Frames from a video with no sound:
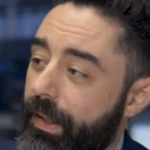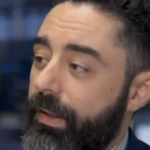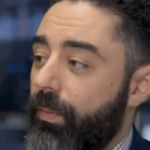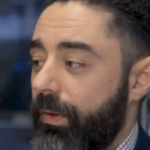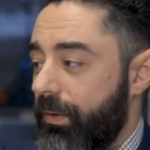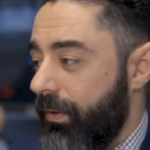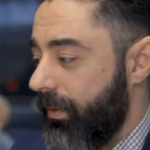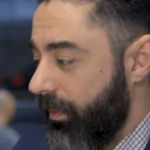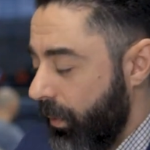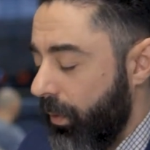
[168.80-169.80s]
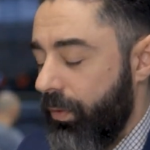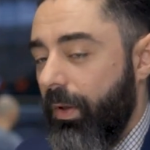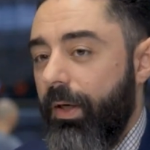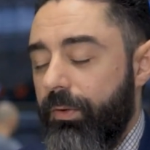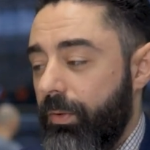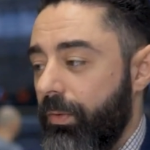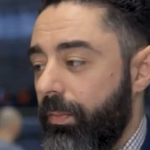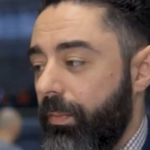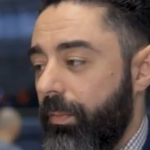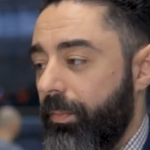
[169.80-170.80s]
And it was also hard to
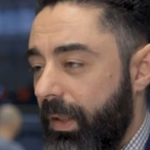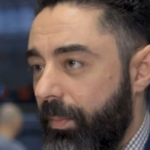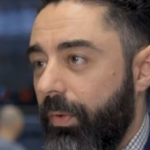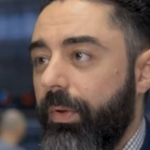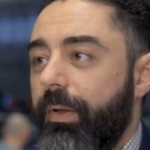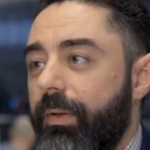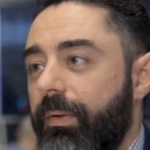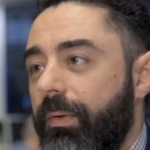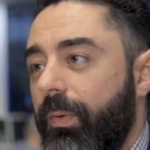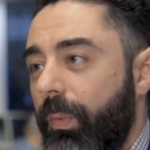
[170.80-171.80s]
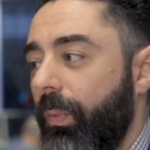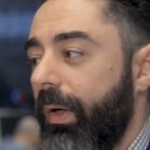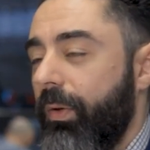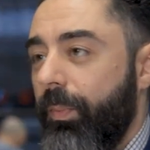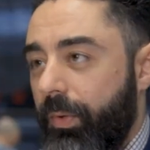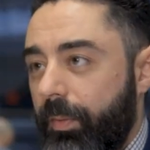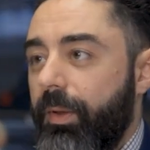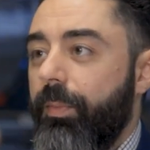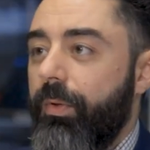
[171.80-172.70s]
pinpoint where the problem